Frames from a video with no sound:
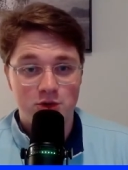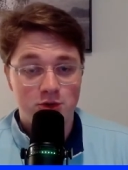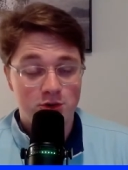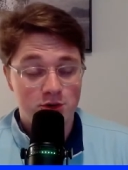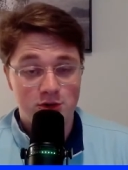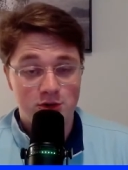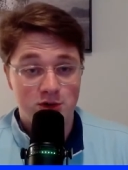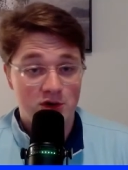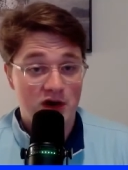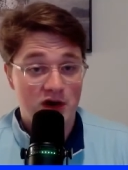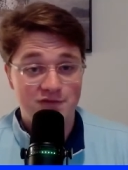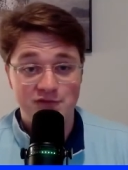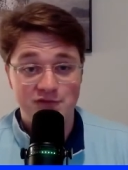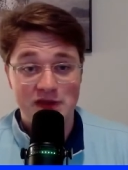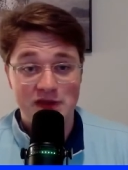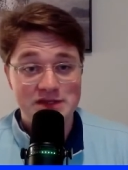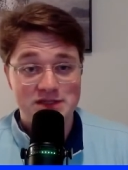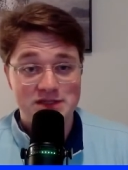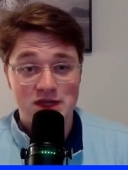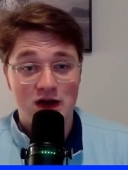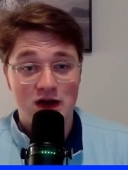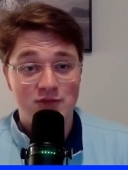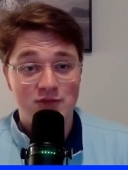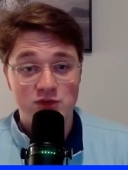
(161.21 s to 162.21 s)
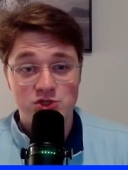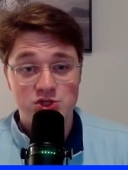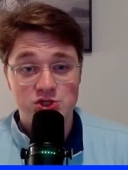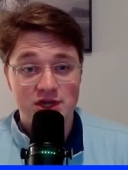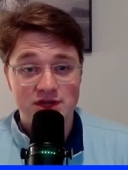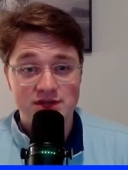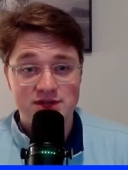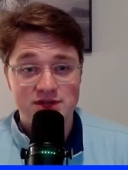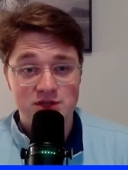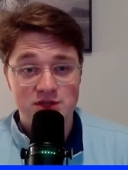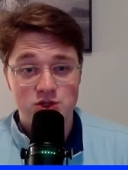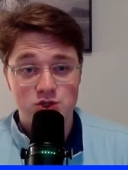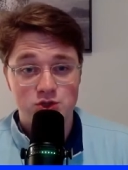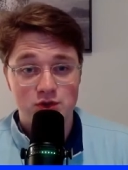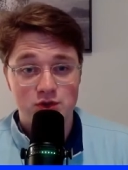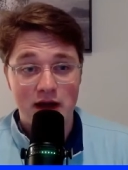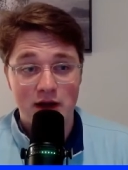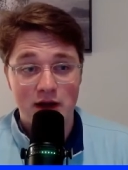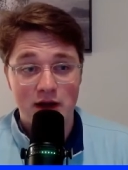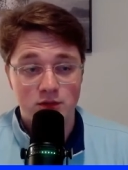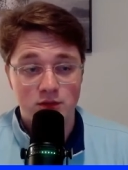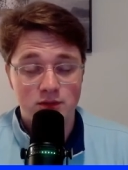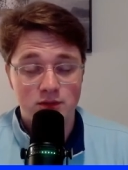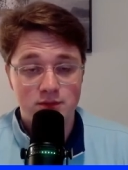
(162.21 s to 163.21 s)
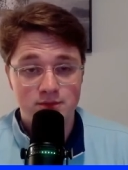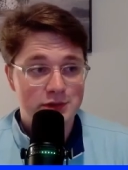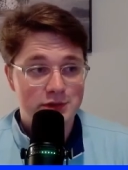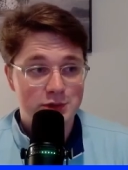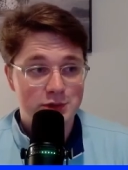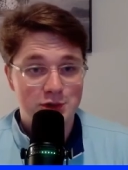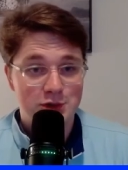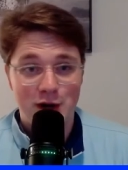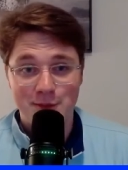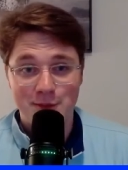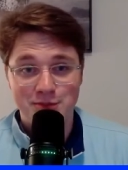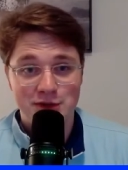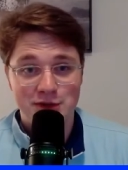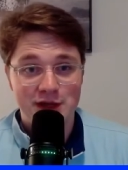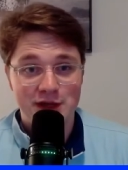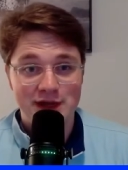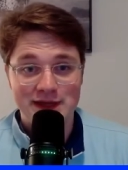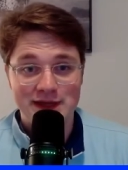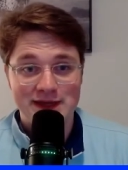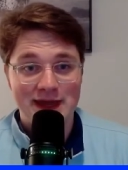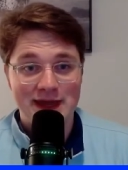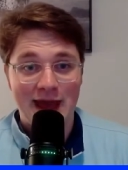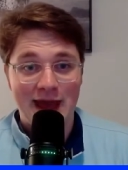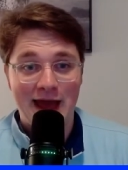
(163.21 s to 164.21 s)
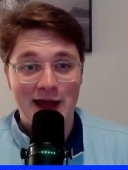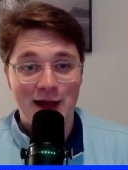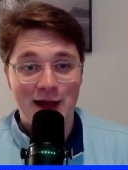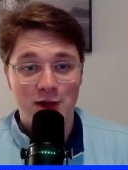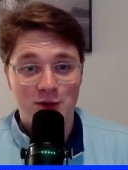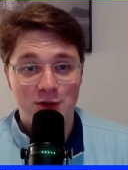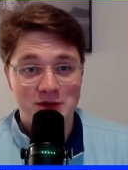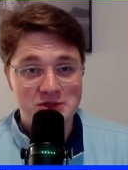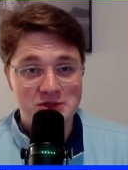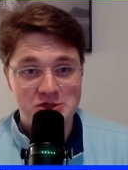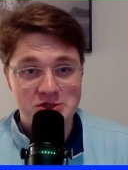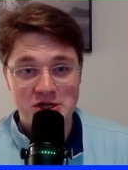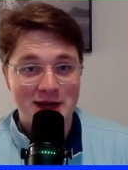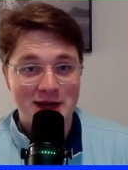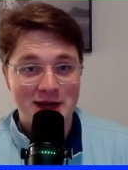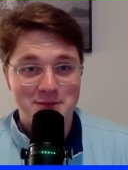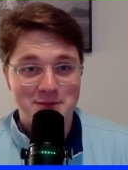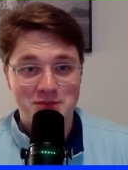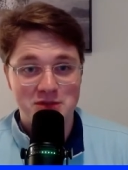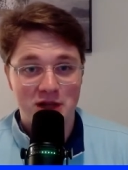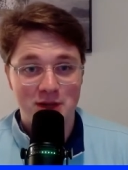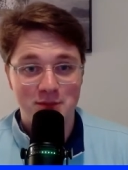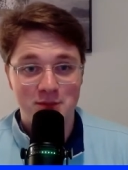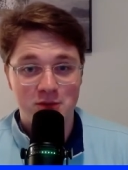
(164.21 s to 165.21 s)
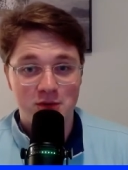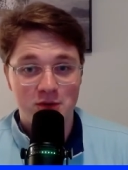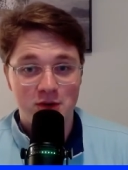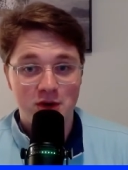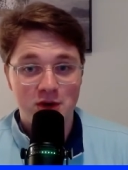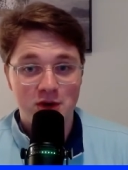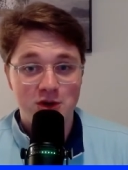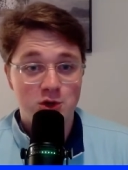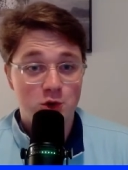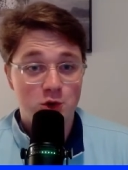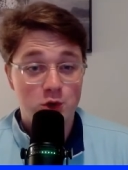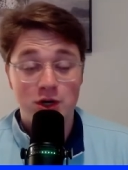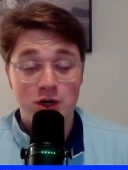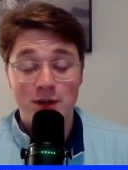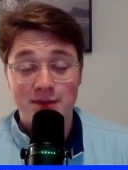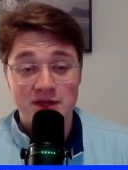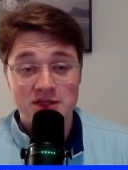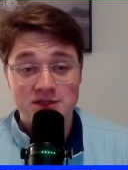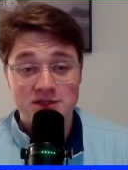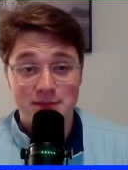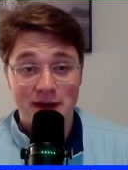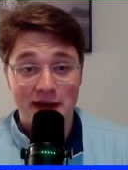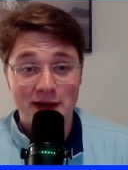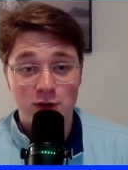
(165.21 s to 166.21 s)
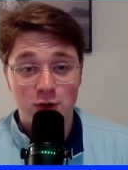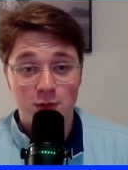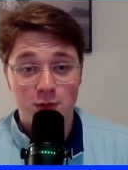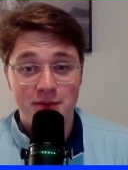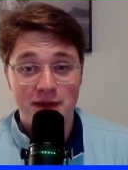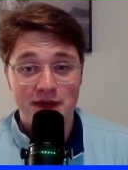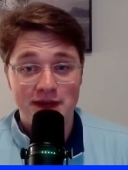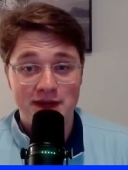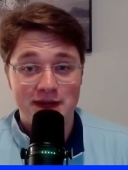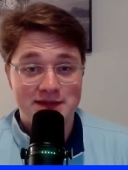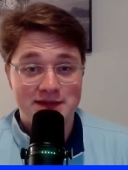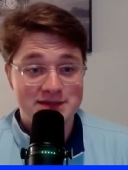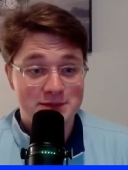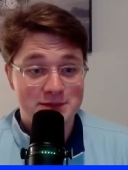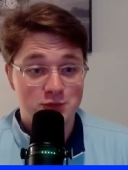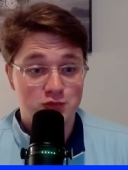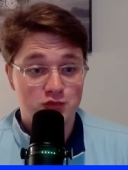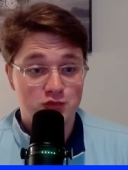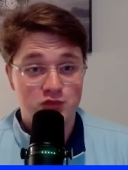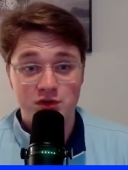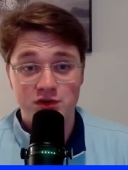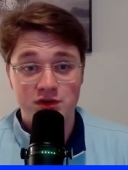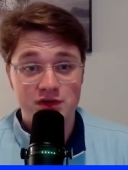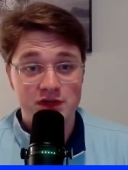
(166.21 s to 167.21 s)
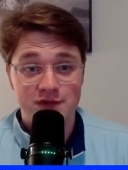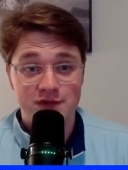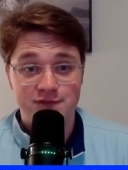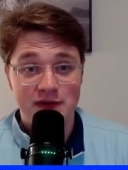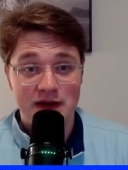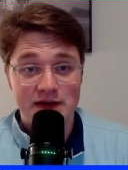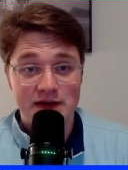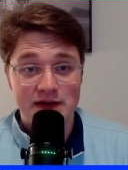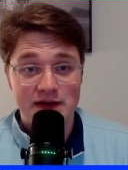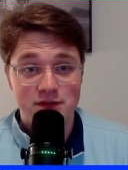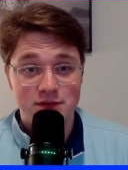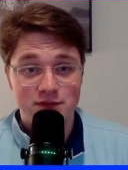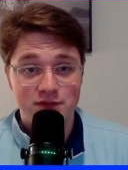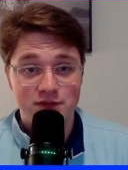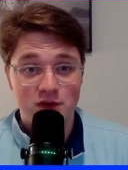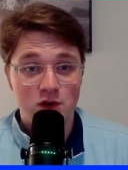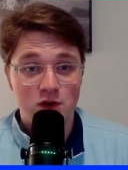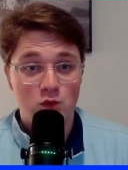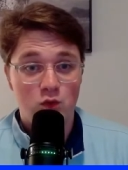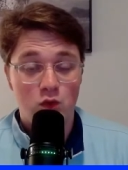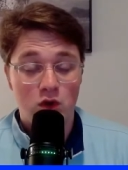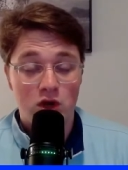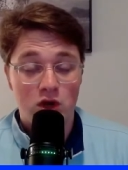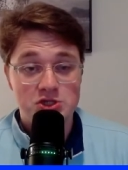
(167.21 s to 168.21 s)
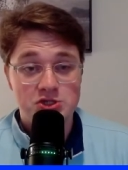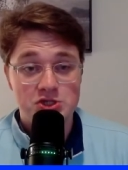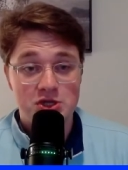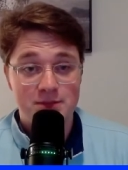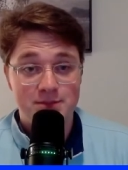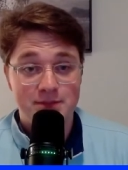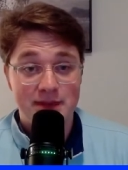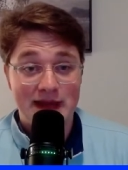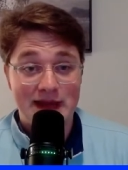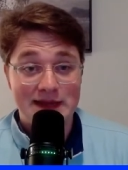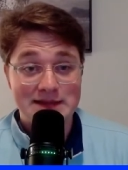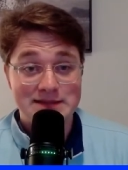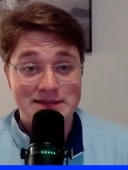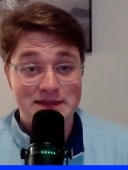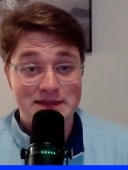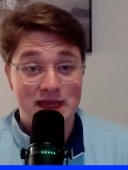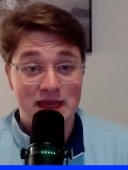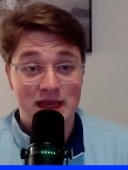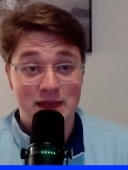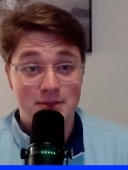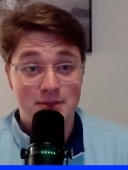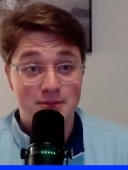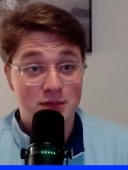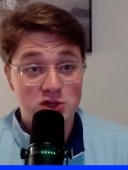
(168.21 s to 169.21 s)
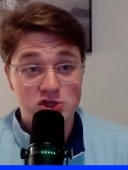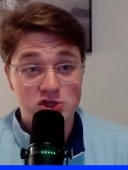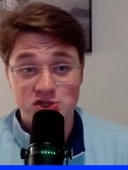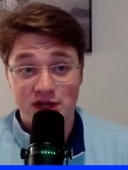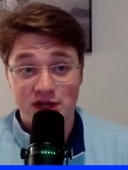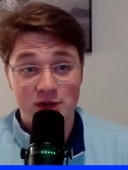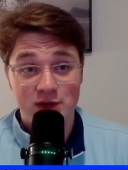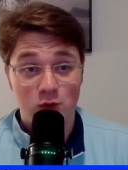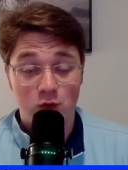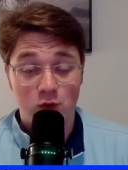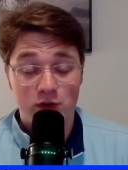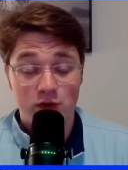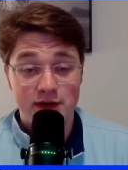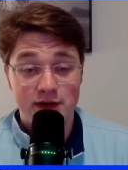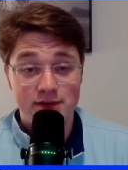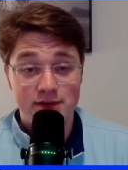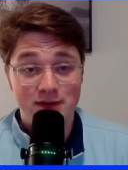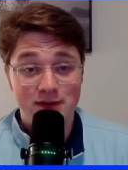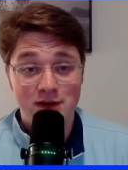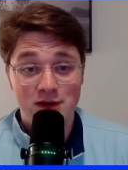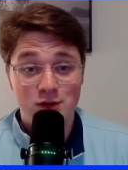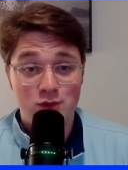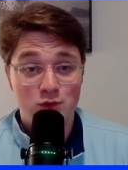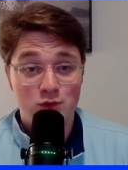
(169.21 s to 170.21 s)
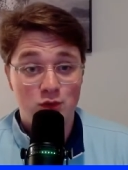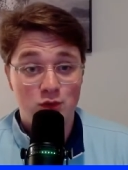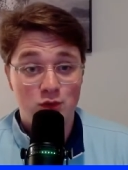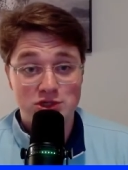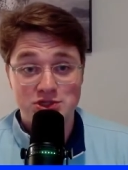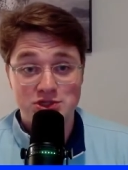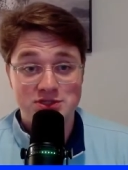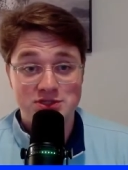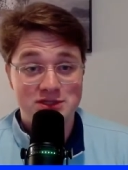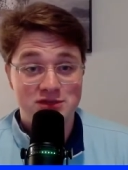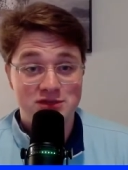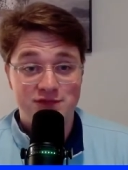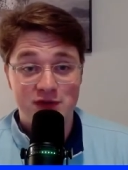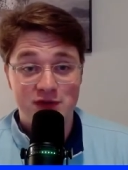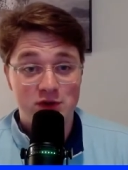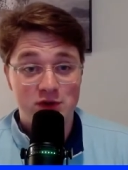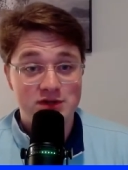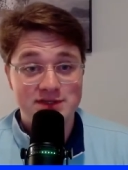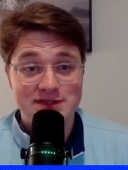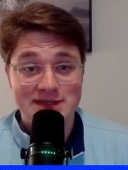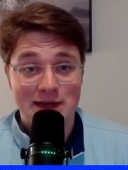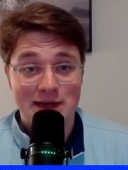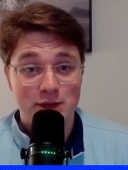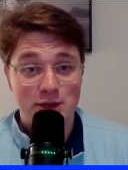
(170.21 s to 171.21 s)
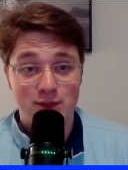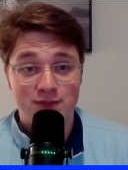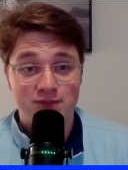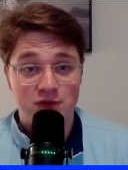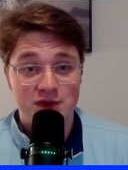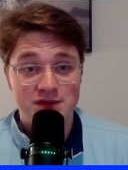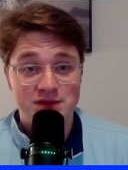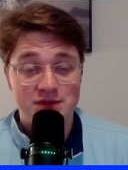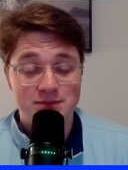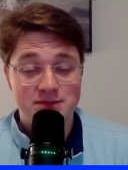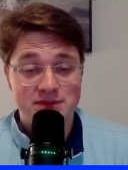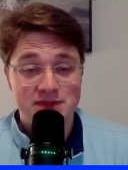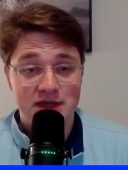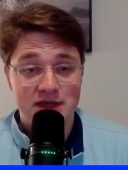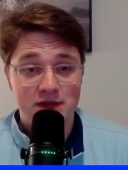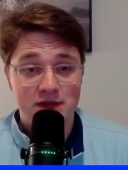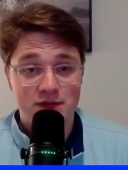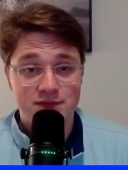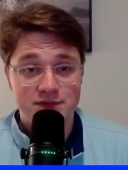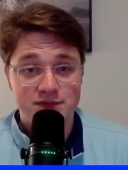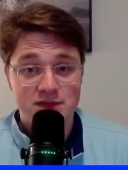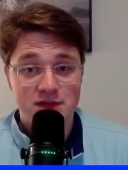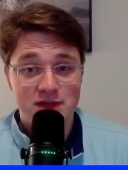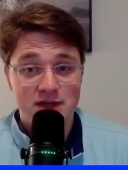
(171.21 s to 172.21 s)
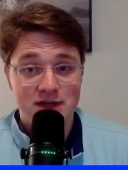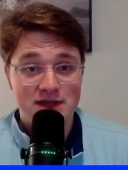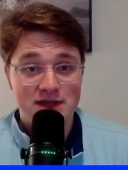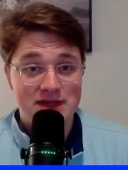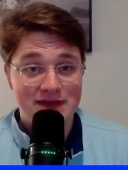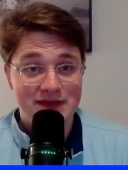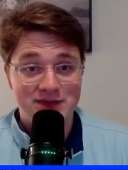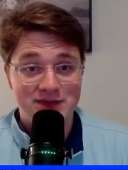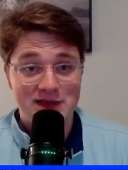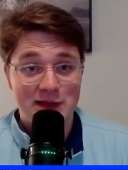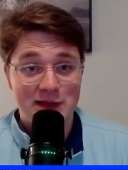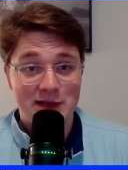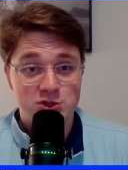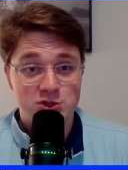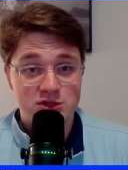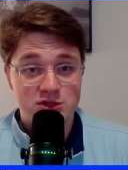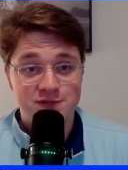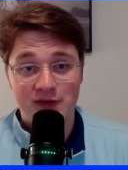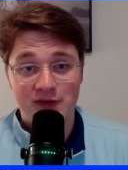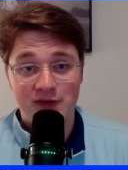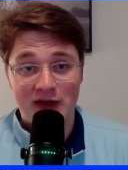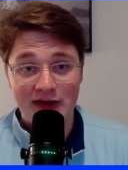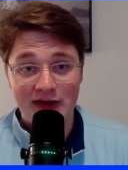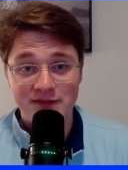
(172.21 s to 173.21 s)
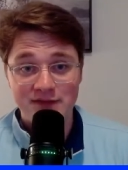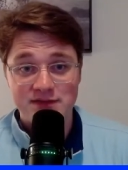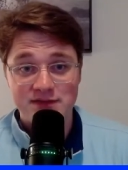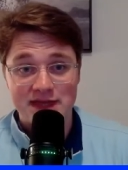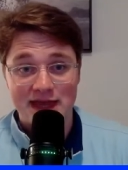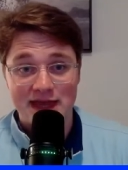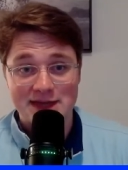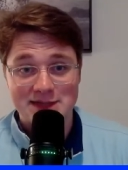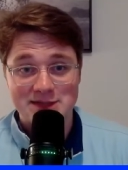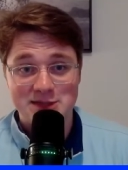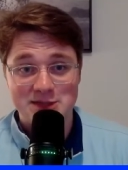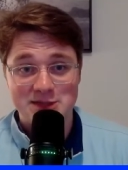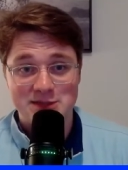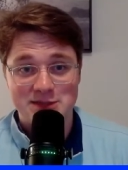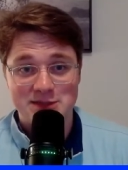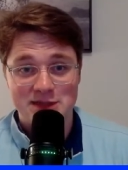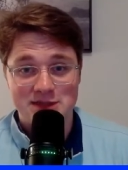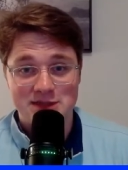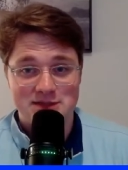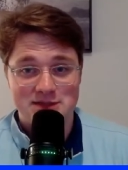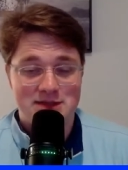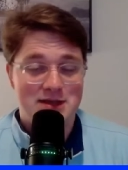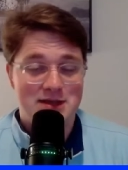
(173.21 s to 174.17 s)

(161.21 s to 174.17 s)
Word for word: You're not facing off with JT Shrout. You're not playing Cal and Jack Plummer. You're going up against Michael Penix and a really effective Washington passing game. Much like Oregon, Washington's very stout up front themselves. They've allowed just five sacks this season.